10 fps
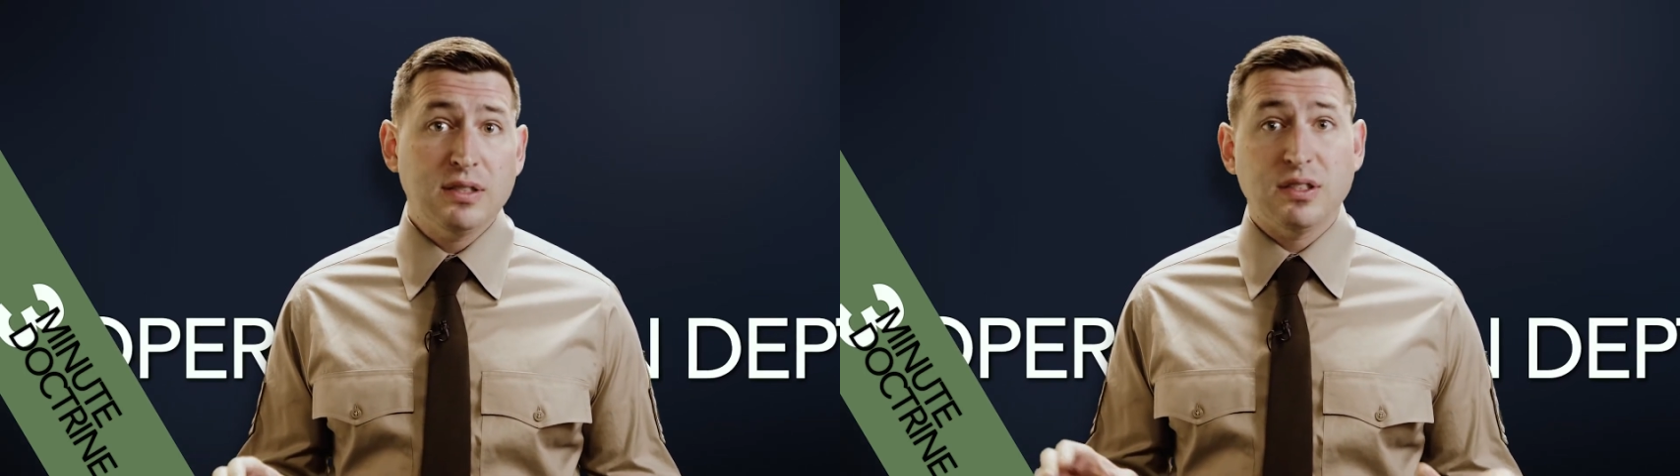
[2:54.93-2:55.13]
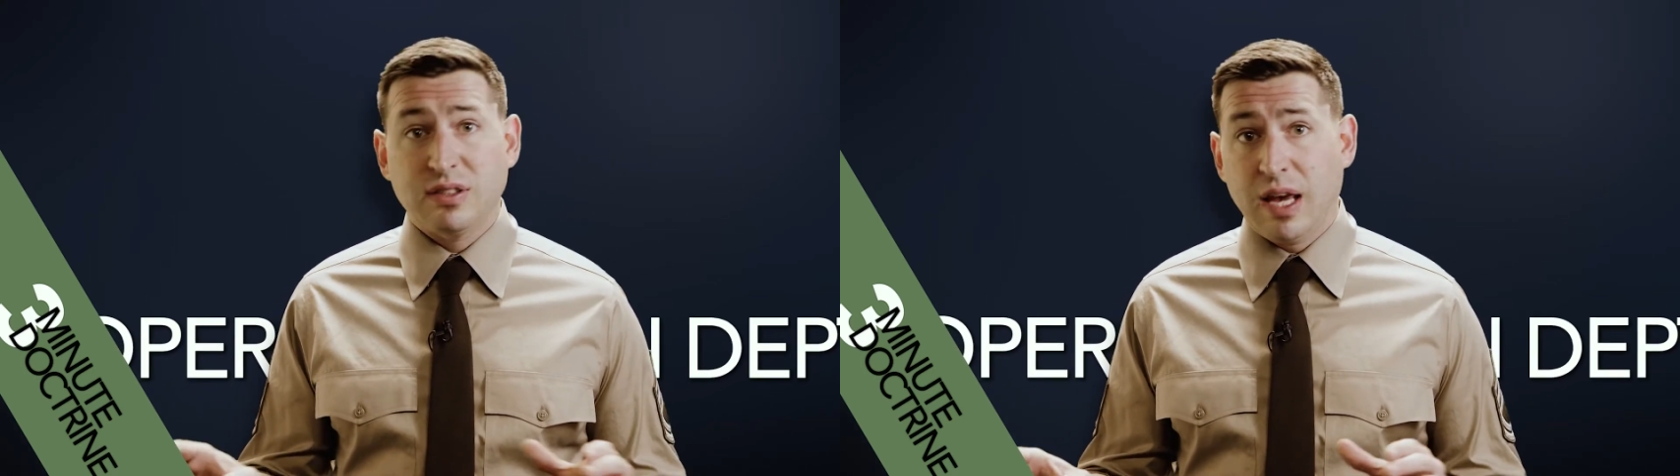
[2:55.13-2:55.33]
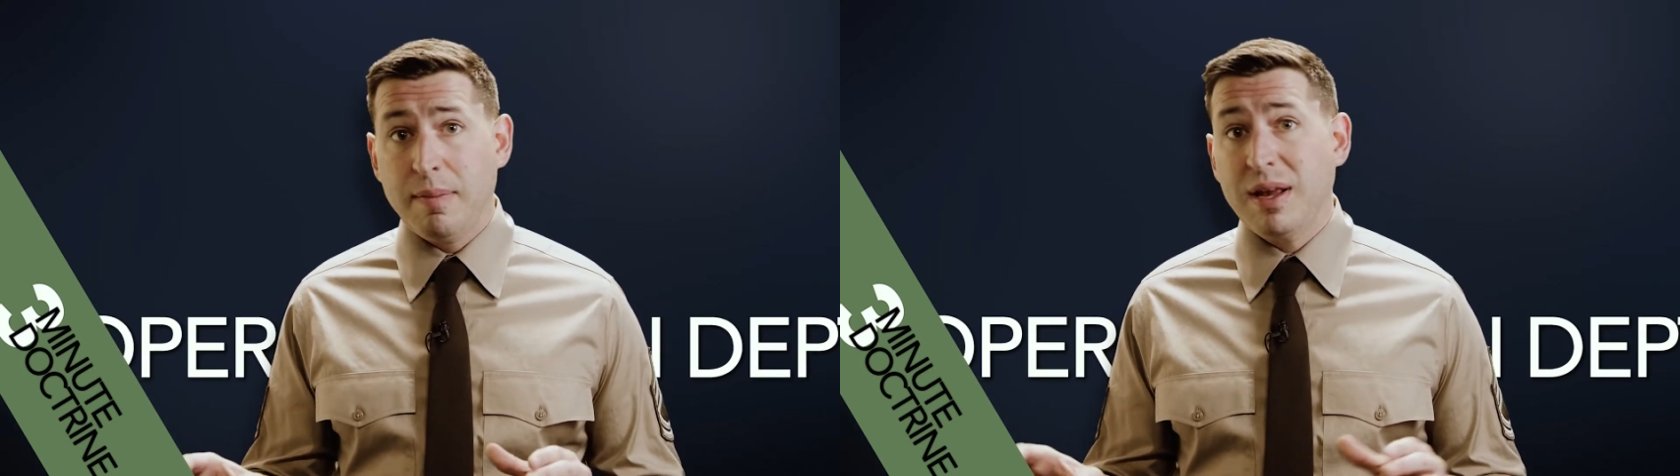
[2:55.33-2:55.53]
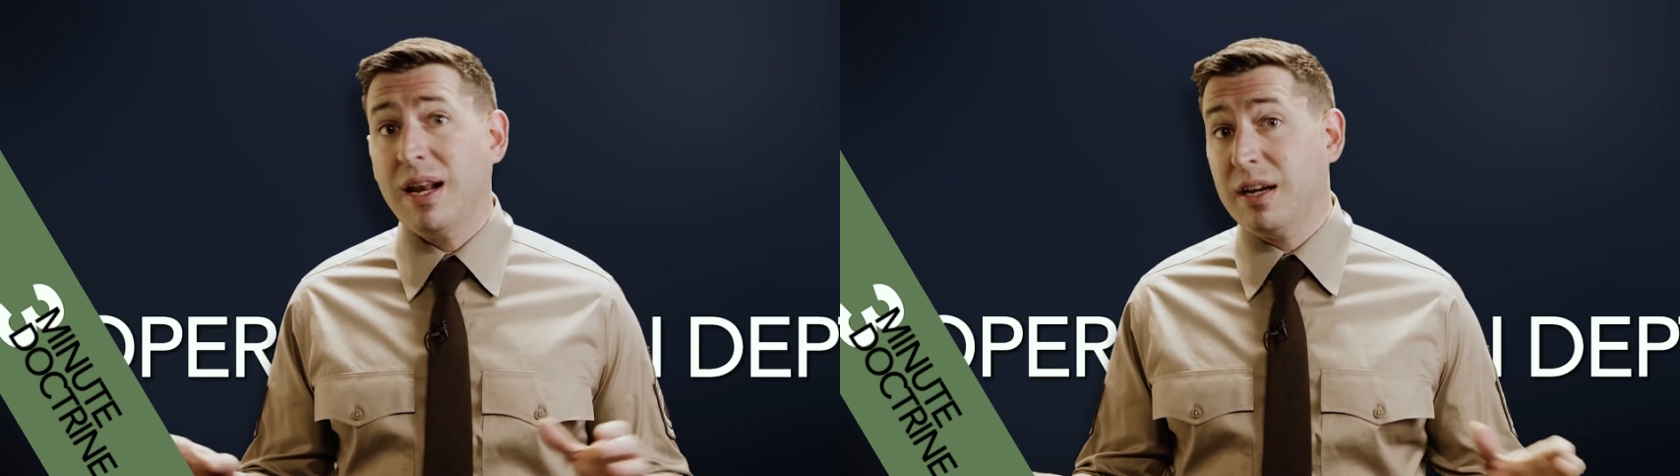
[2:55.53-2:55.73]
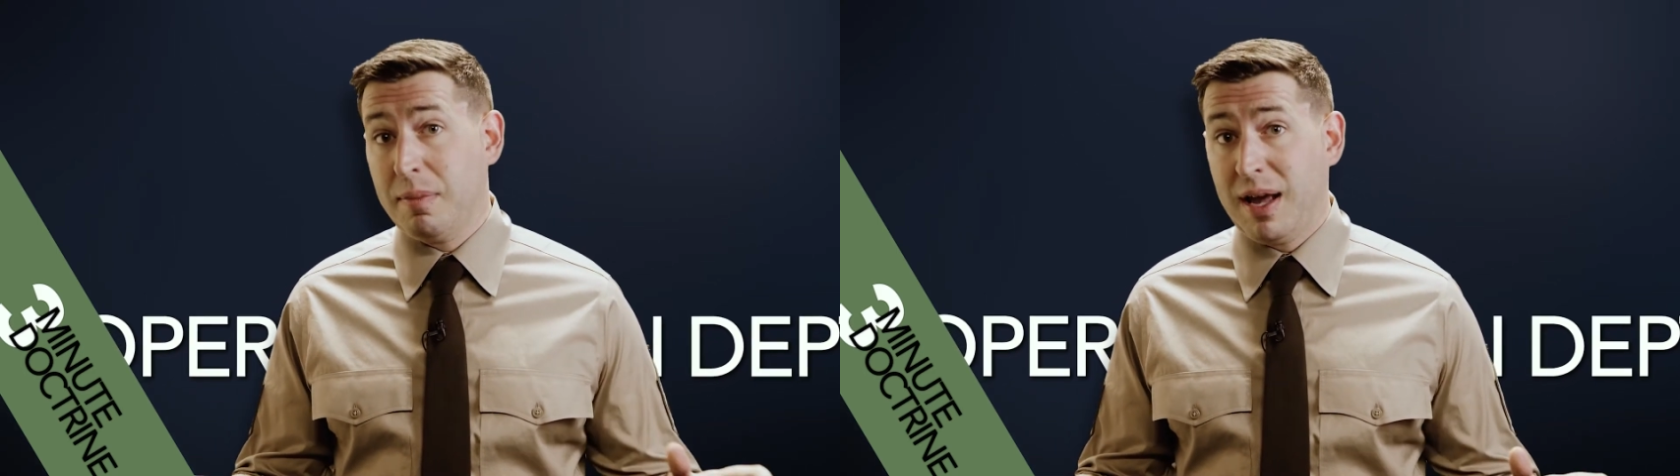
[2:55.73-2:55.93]
sustainment,
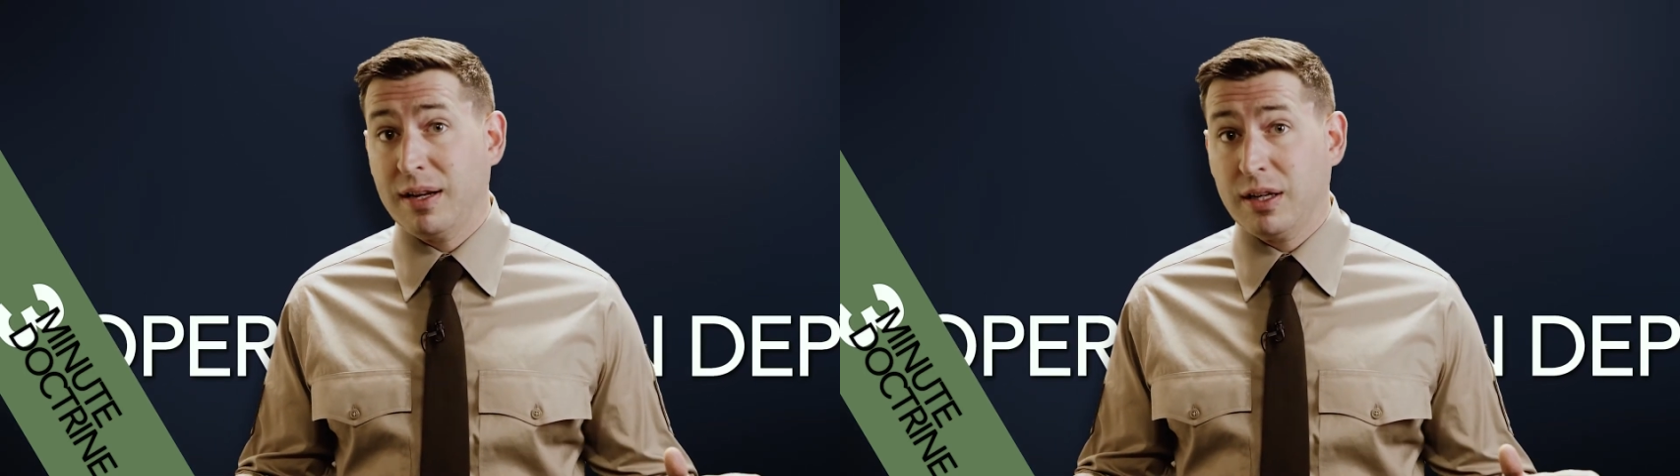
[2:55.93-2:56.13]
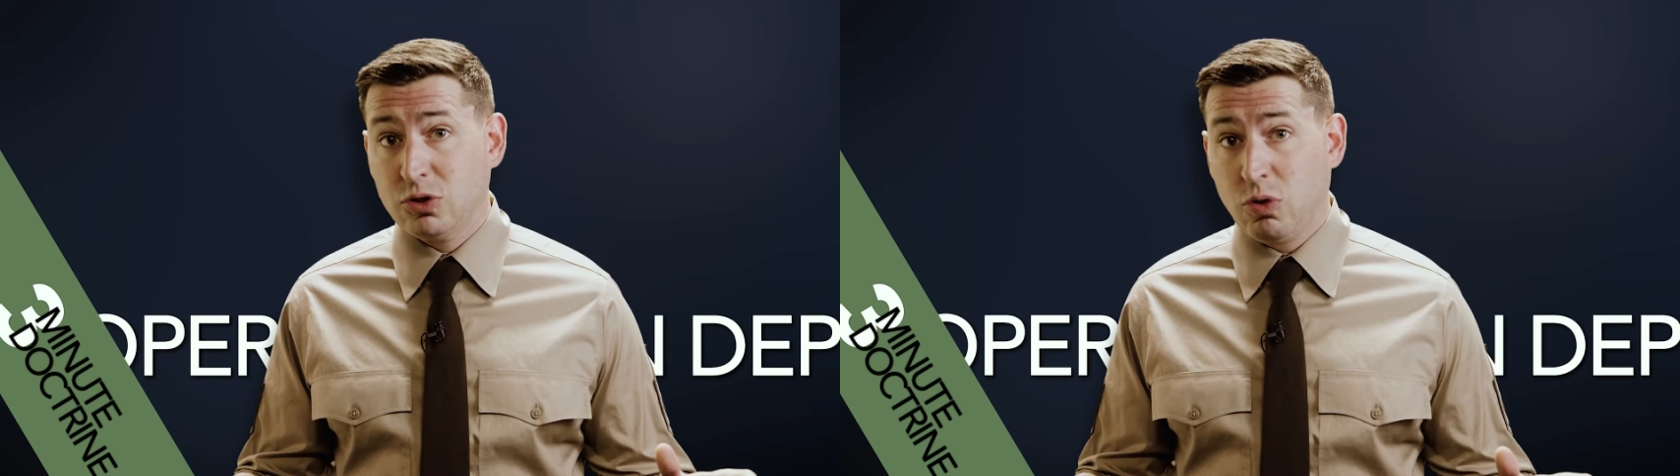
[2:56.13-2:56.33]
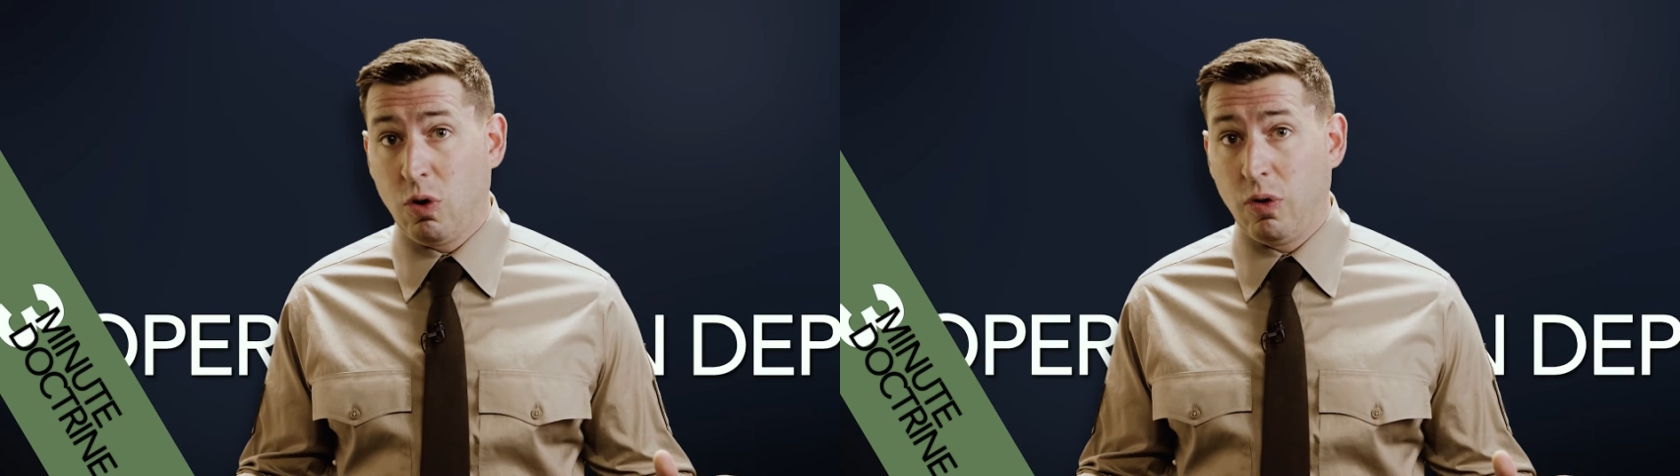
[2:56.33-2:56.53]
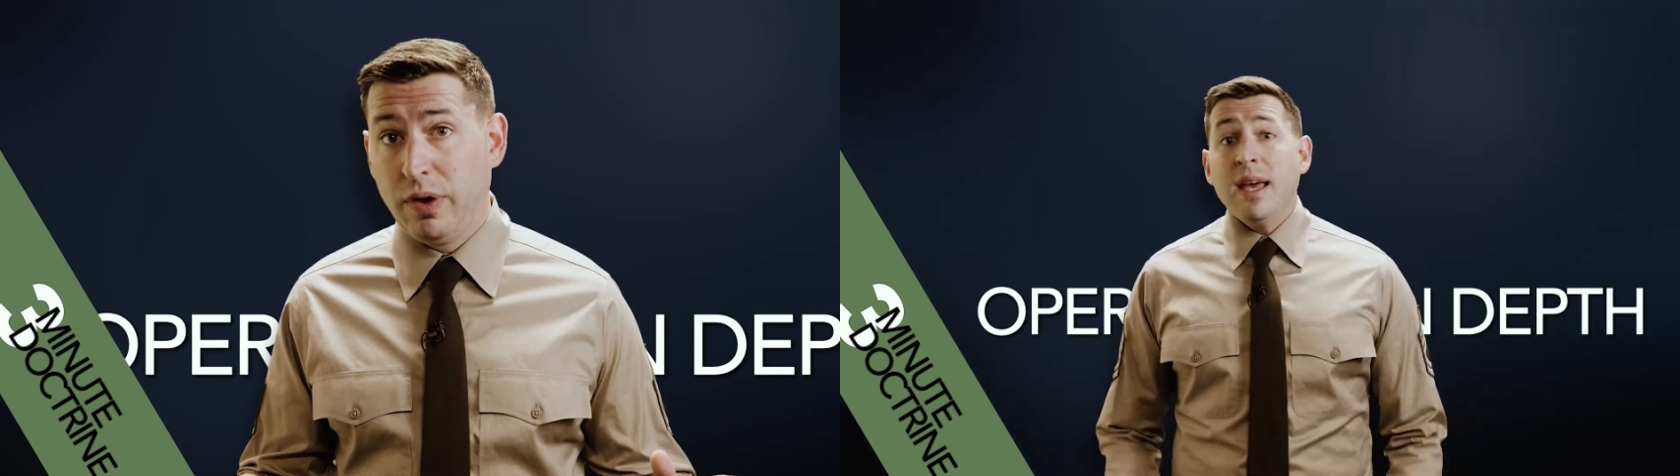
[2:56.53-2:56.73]
and command and control.